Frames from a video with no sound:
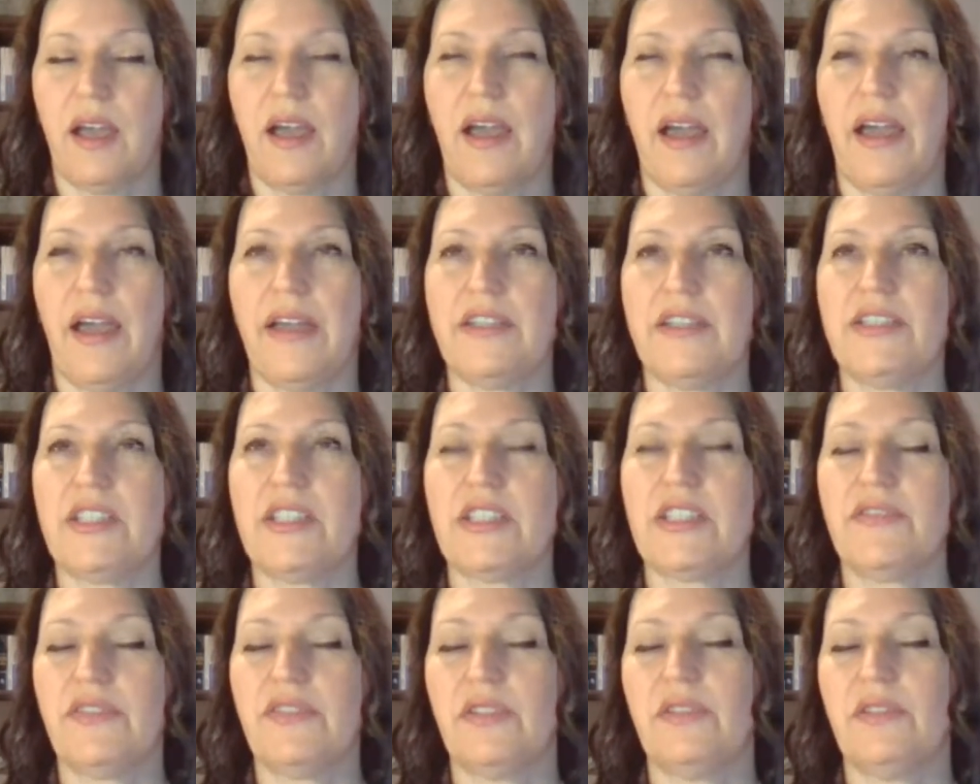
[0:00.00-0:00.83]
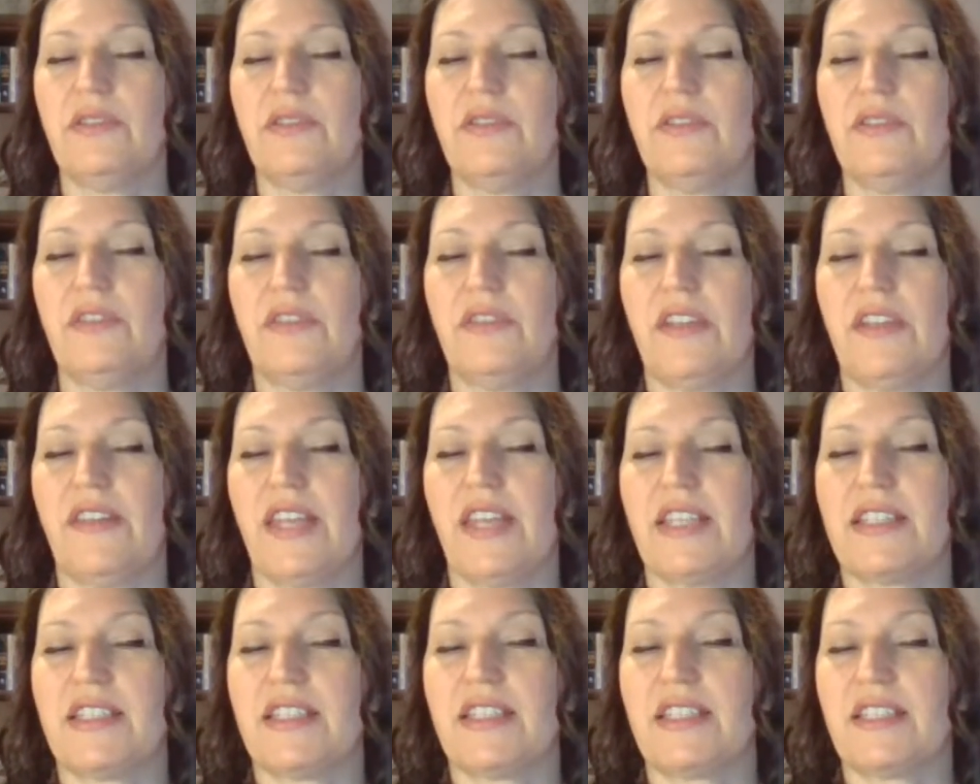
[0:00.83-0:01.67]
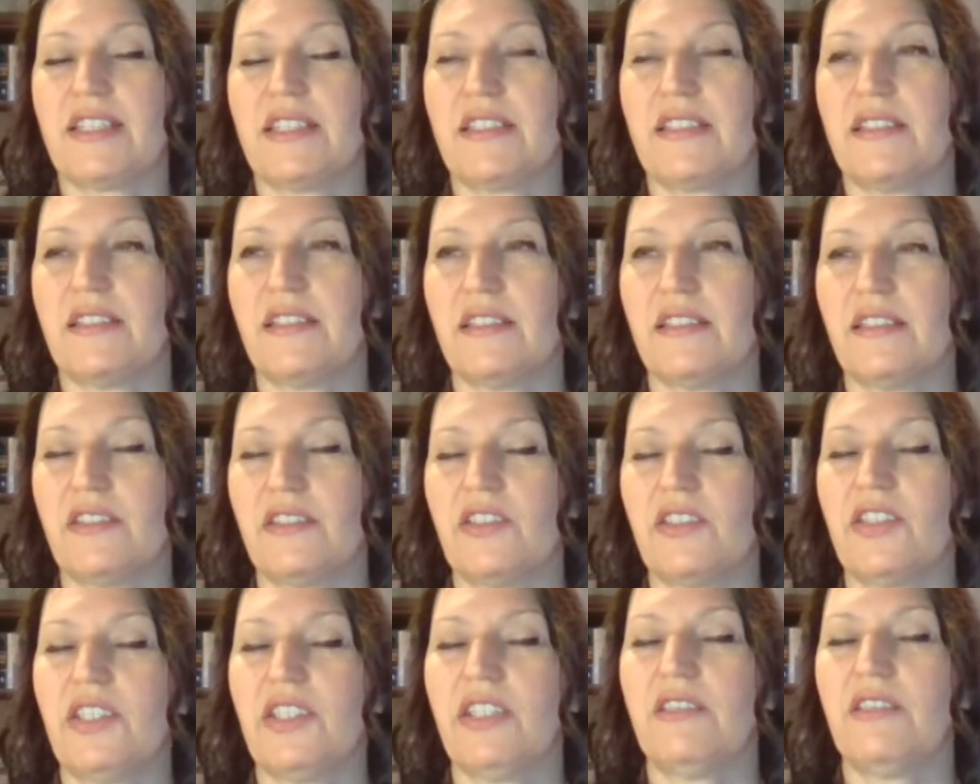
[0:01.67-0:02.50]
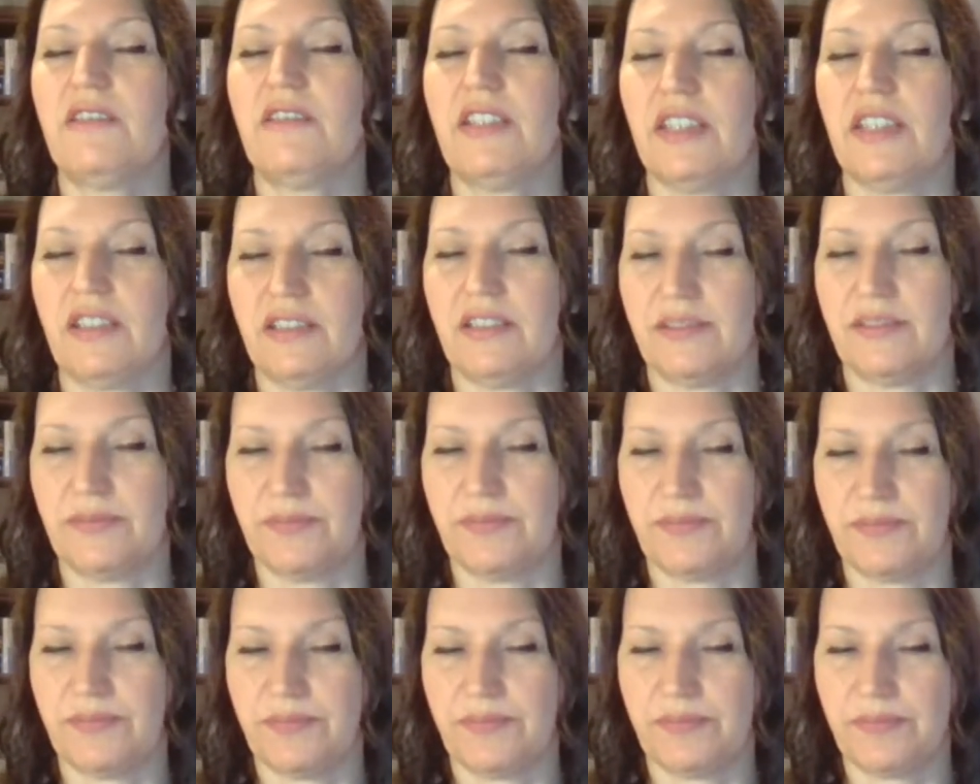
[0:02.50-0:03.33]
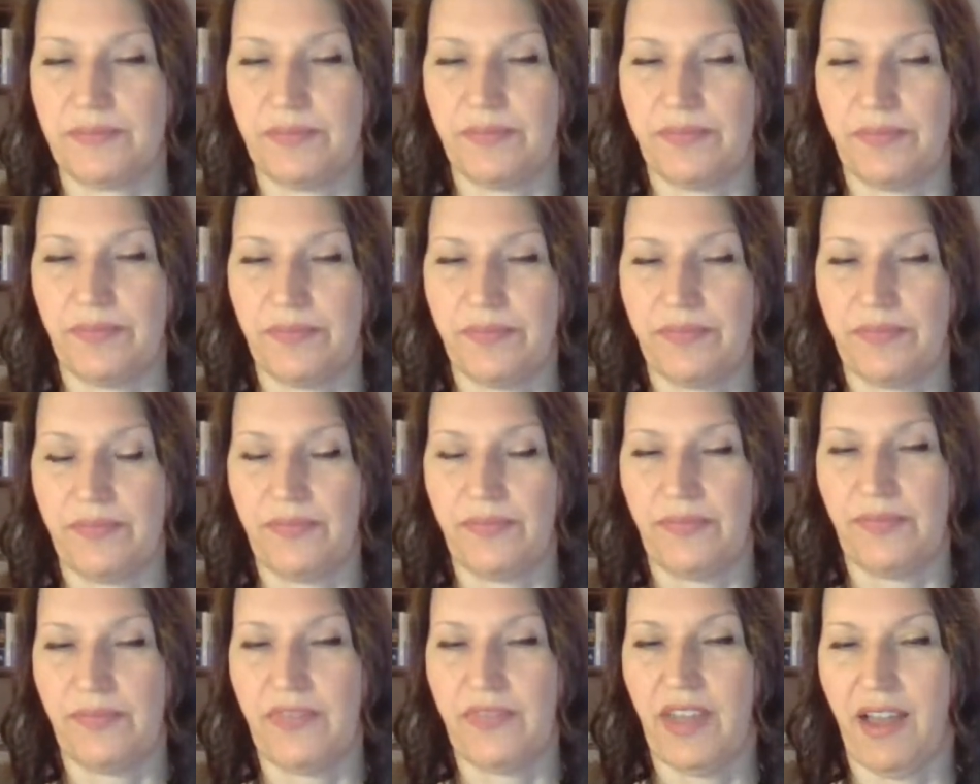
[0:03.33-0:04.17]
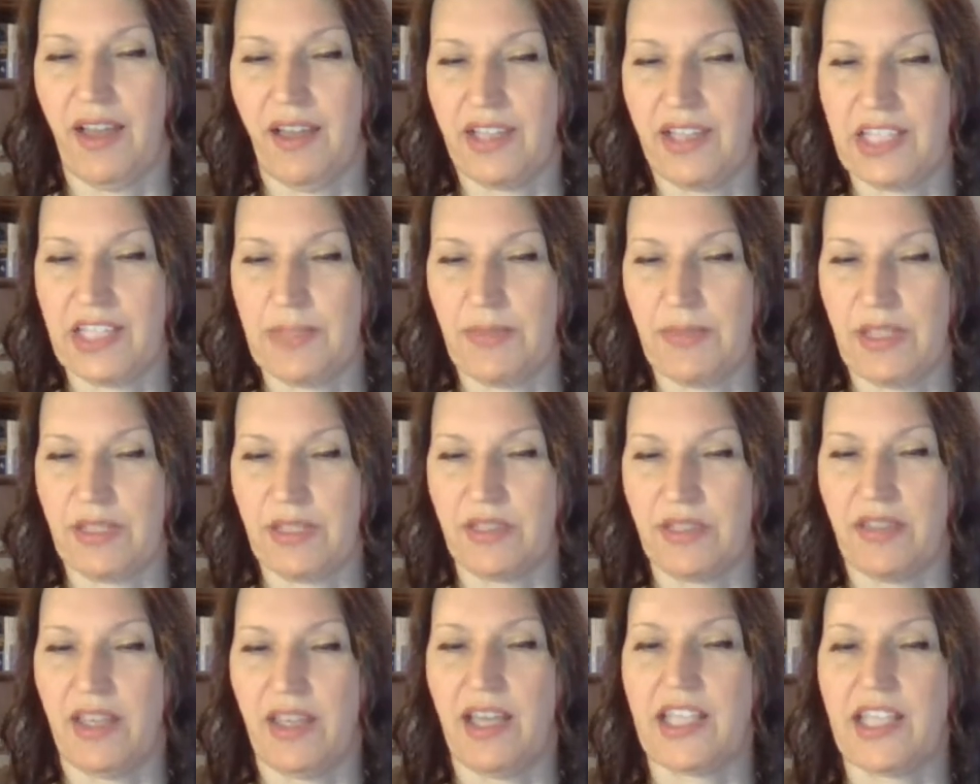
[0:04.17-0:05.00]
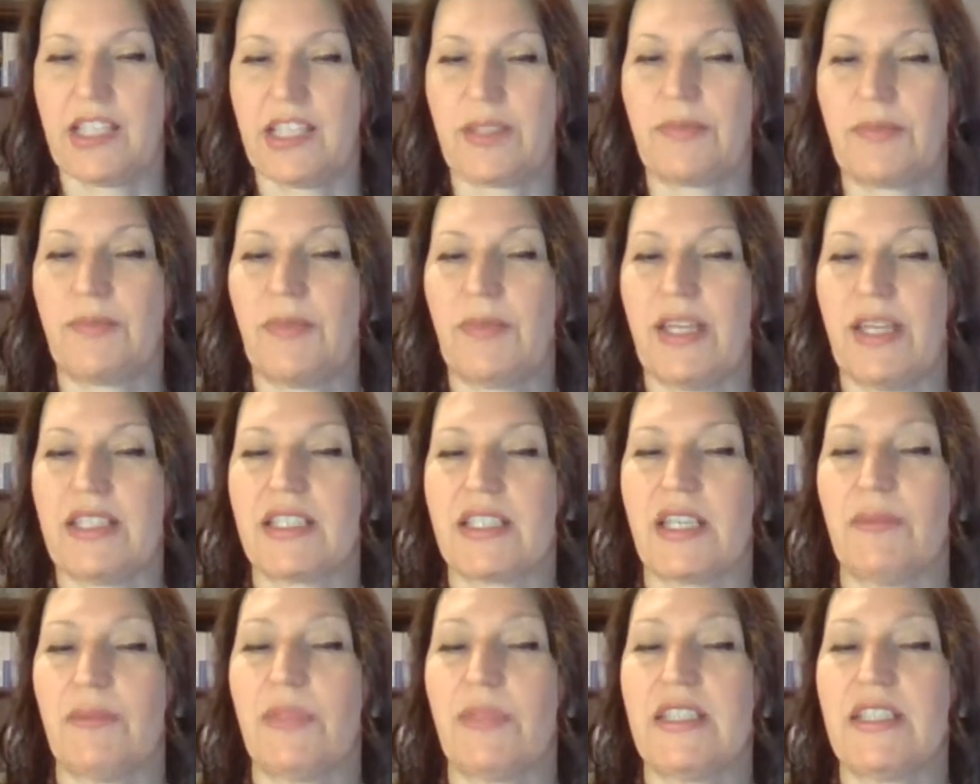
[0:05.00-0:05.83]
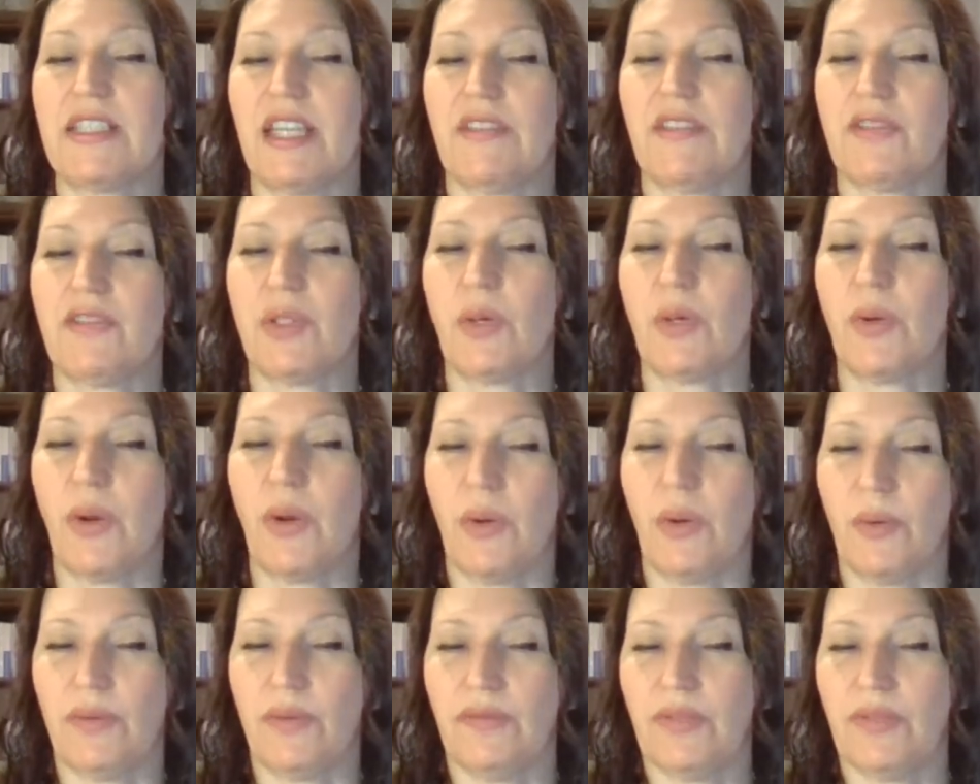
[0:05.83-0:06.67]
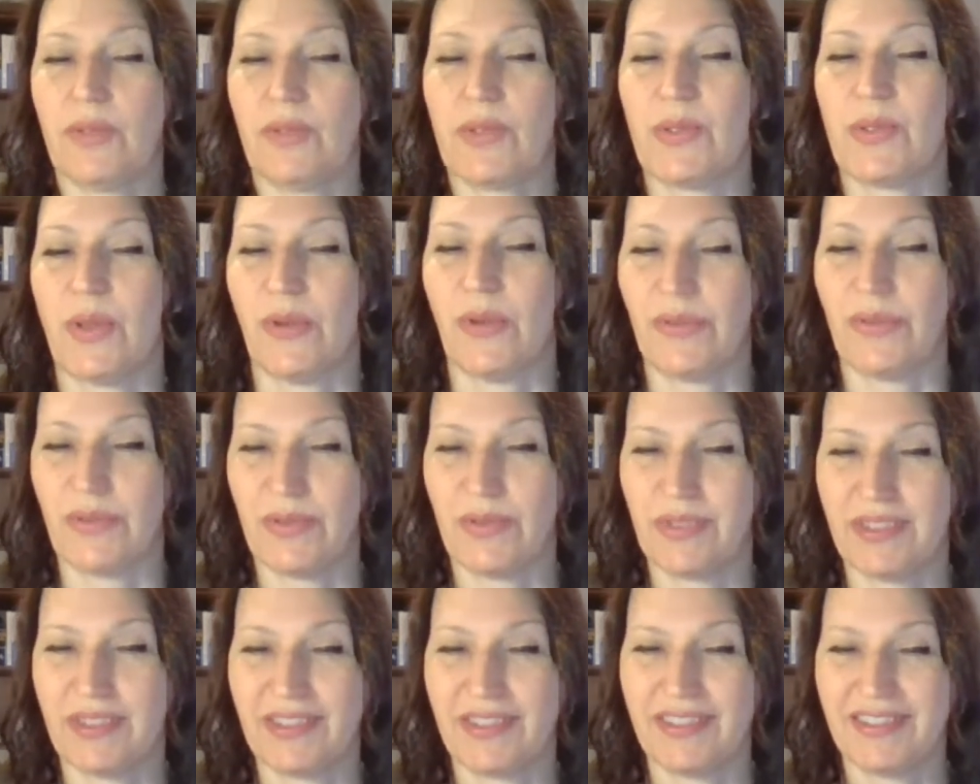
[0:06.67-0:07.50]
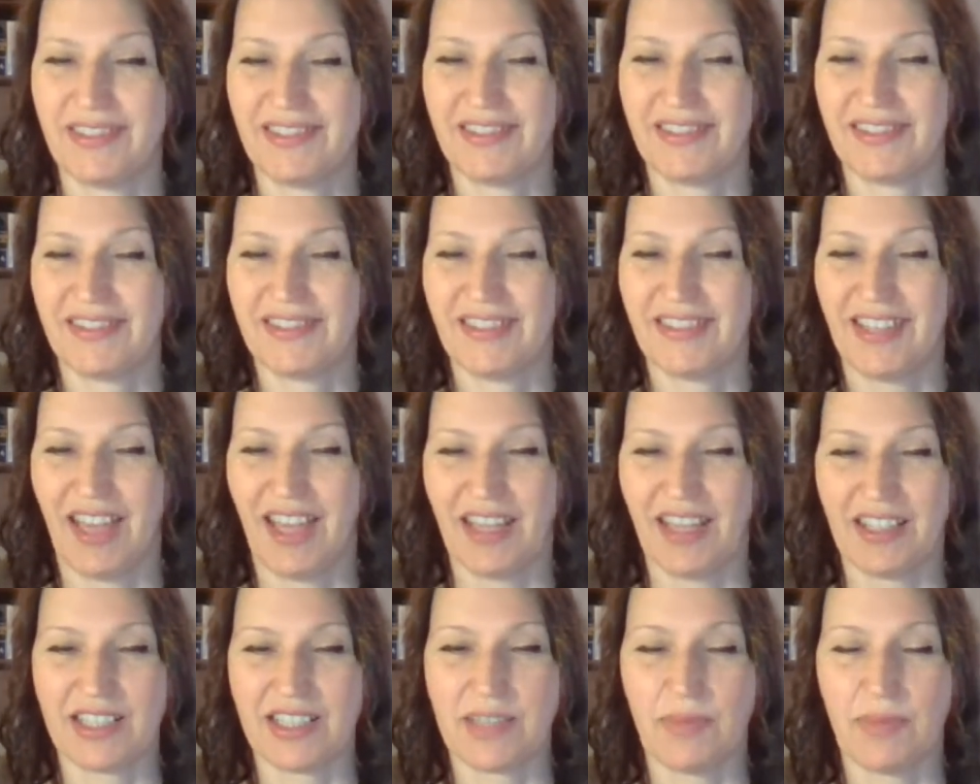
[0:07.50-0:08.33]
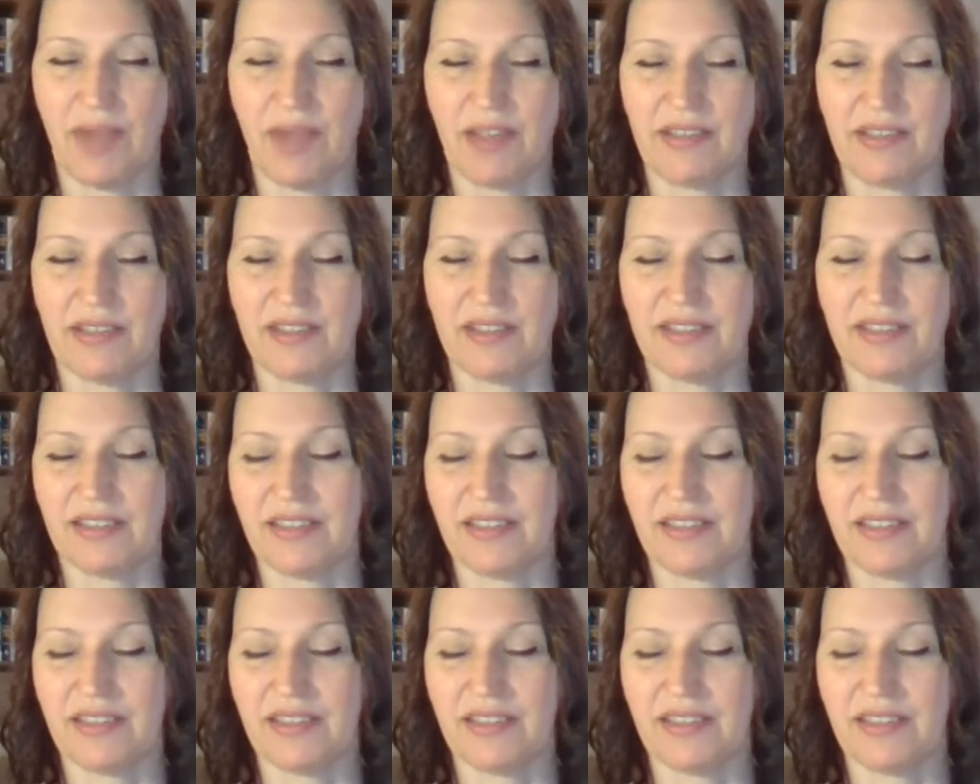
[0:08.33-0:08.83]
And just feel that that's shielding the heart space, so the heart space can be safe to grow and feel soft and expanded.